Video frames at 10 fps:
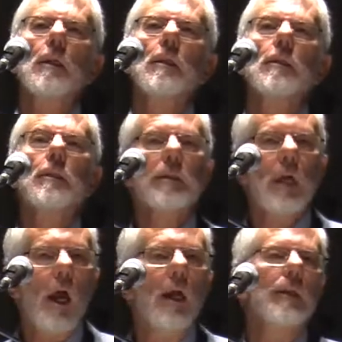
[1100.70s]

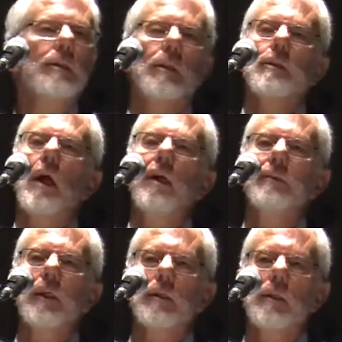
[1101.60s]
Science is
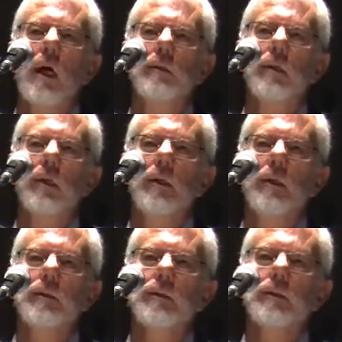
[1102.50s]
delving into that
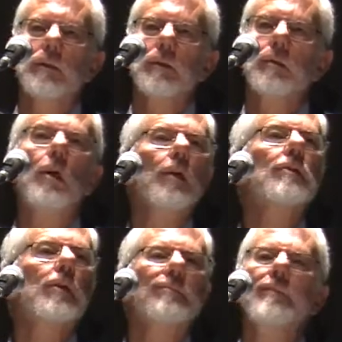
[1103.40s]
oneness.
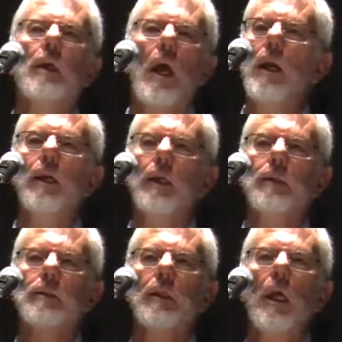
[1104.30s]
Quantum
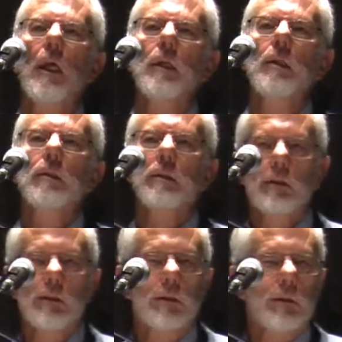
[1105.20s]
mechanics
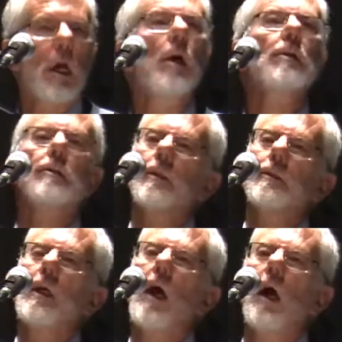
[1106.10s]
shows
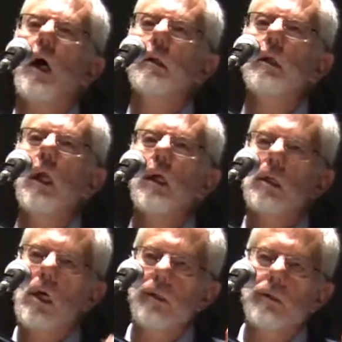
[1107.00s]
us how
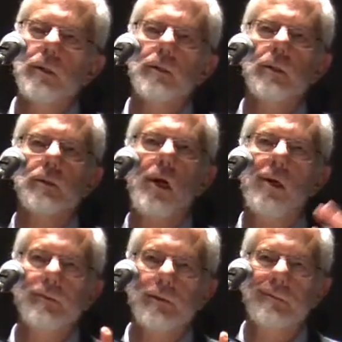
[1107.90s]
consciousness,
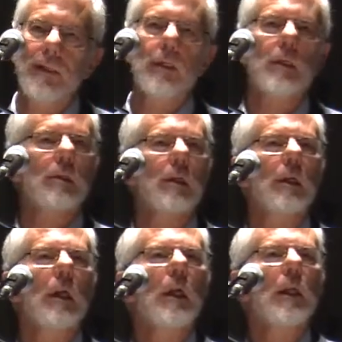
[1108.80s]
observation,
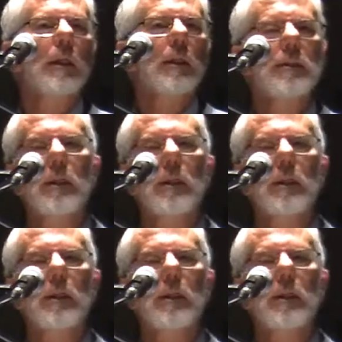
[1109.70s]
is at